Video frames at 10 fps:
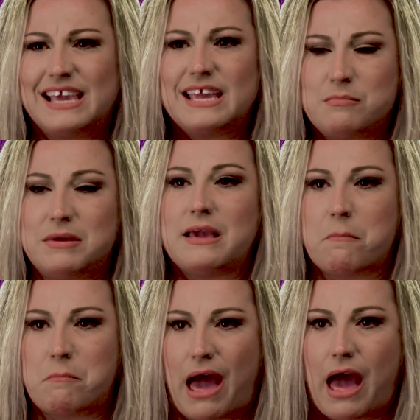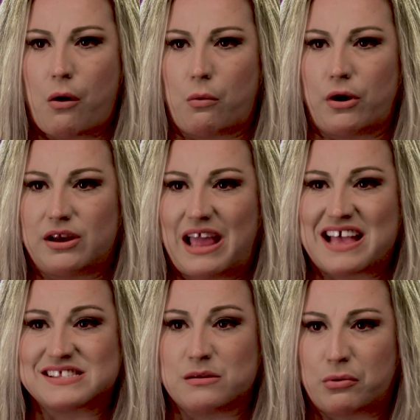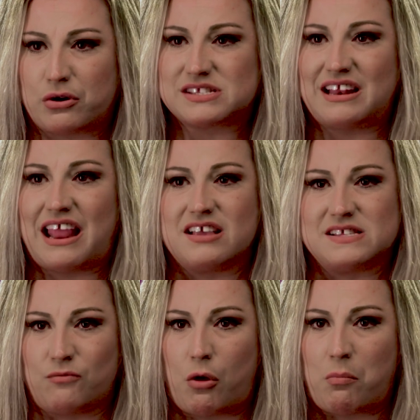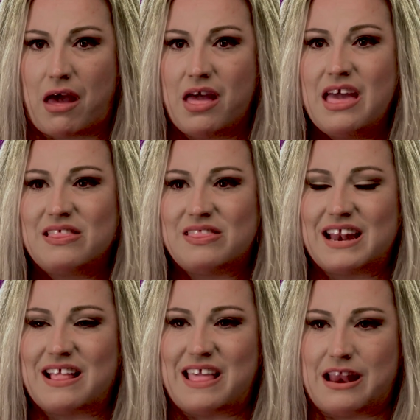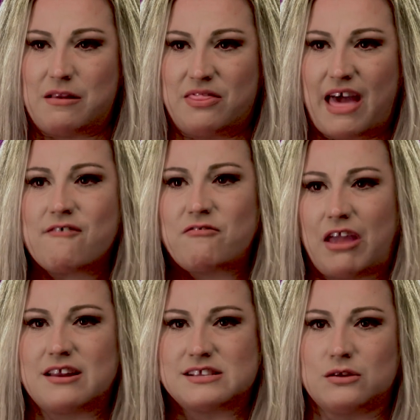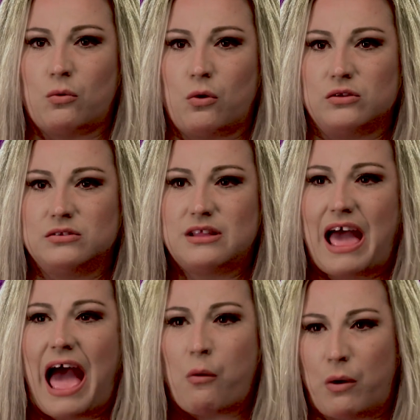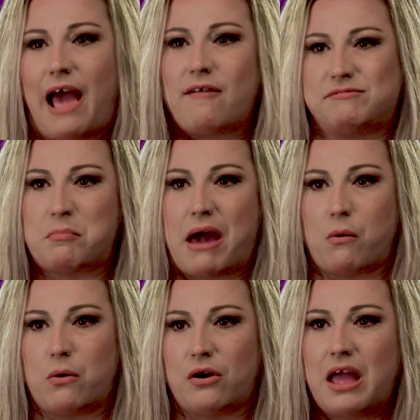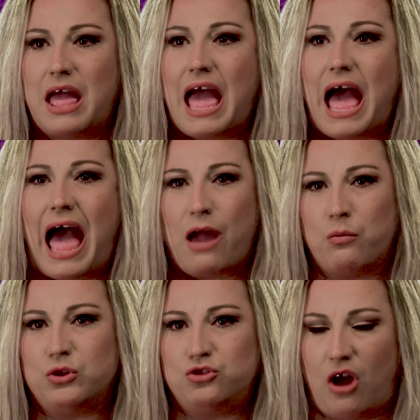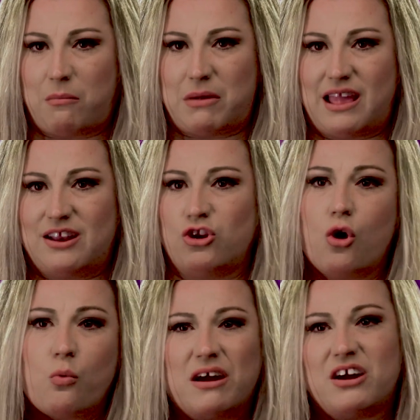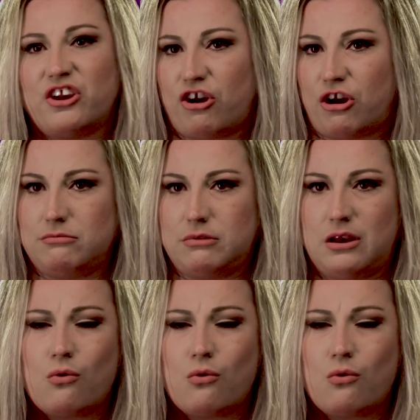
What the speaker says: can be empowered as a person, as Vilma, that in that fantasy world, I would have the power. I would dominate. No one could hurt me. No